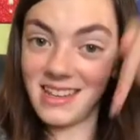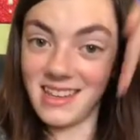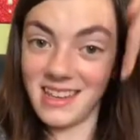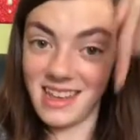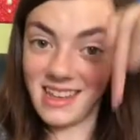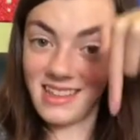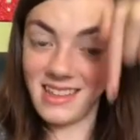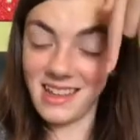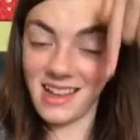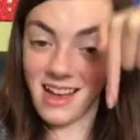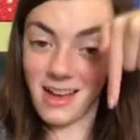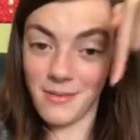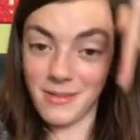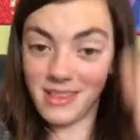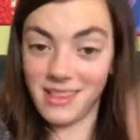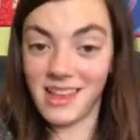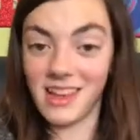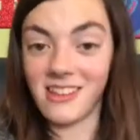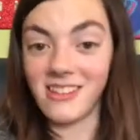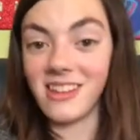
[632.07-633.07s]
in the comment
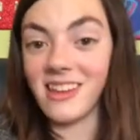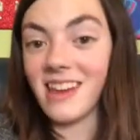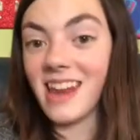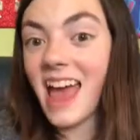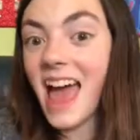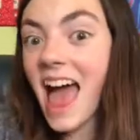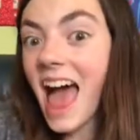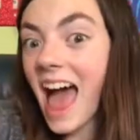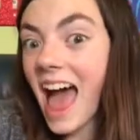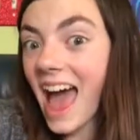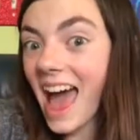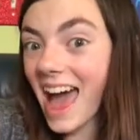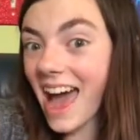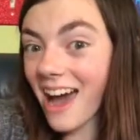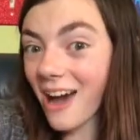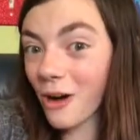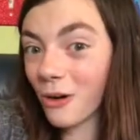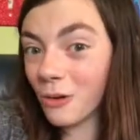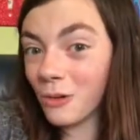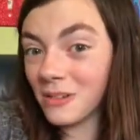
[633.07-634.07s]
section
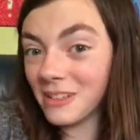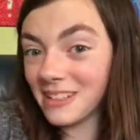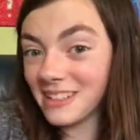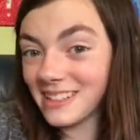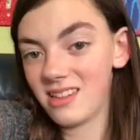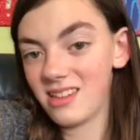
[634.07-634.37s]
how.